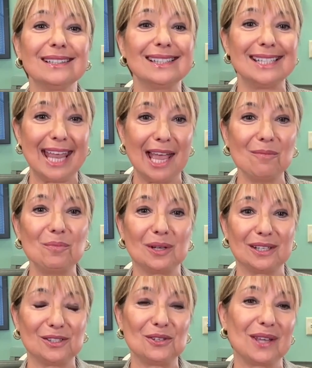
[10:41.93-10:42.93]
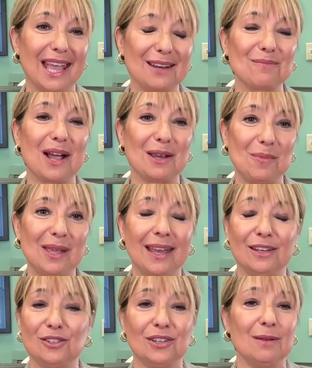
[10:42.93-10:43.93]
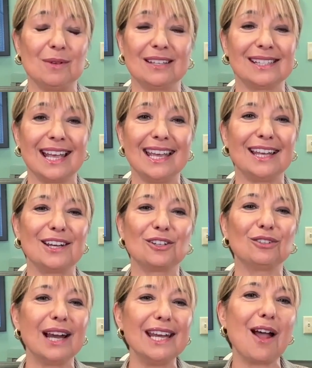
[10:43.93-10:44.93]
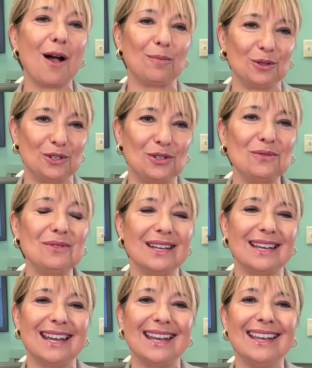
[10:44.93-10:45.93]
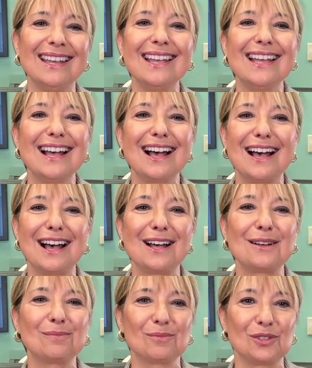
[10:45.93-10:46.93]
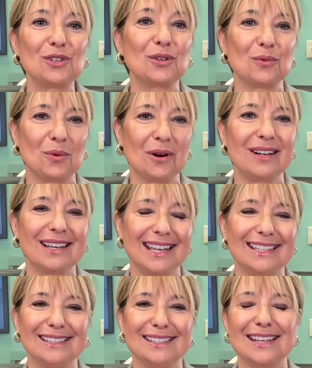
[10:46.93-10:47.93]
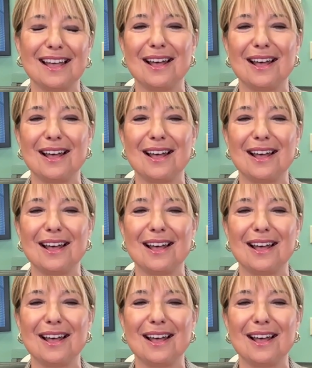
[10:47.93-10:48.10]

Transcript: Tampa to get my PhD because I had a great opportunity to work in